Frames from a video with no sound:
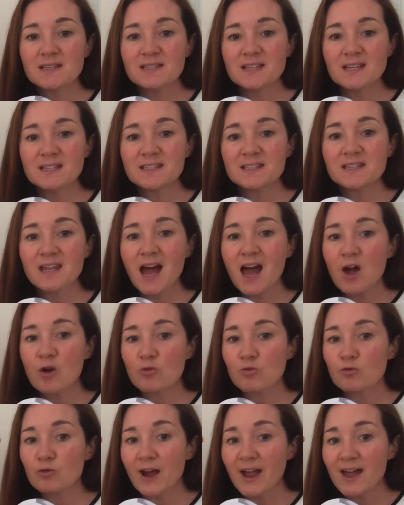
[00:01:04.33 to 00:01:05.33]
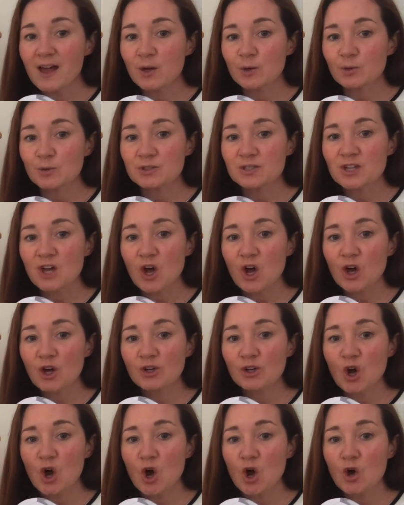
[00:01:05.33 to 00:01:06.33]
it's not round on
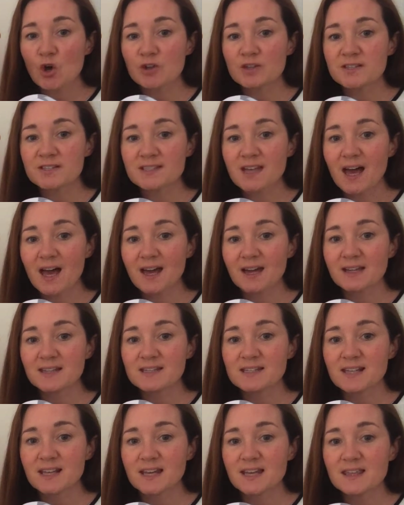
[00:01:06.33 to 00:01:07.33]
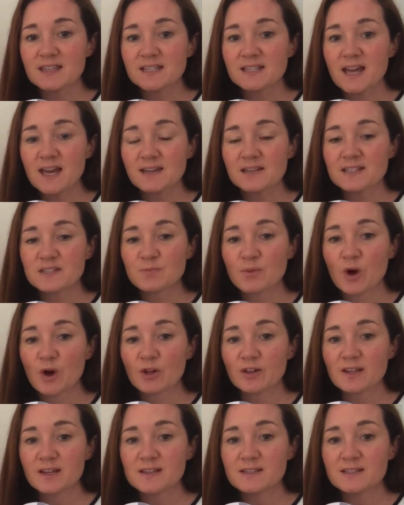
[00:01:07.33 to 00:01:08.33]
all sides like the tennis
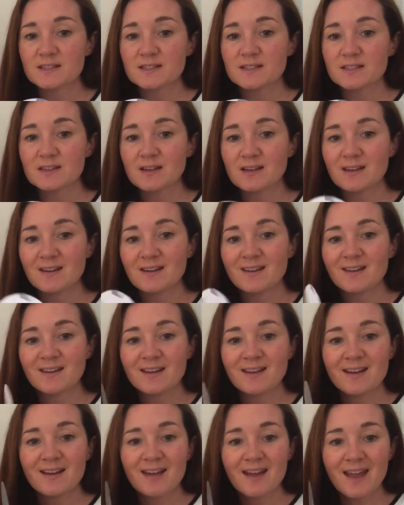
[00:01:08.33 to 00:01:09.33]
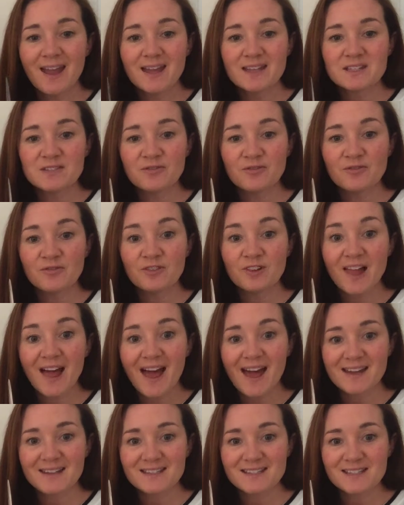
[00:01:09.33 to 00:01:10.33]
ball is. It's
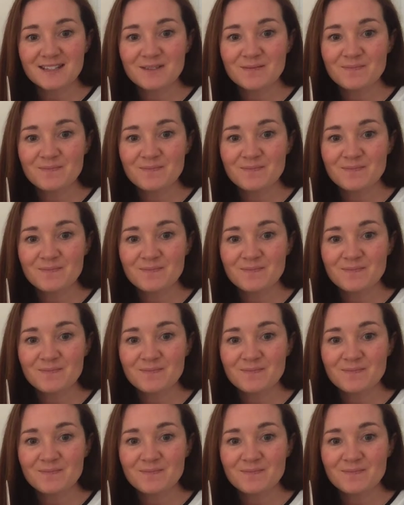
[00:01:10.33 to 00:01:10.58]
flat.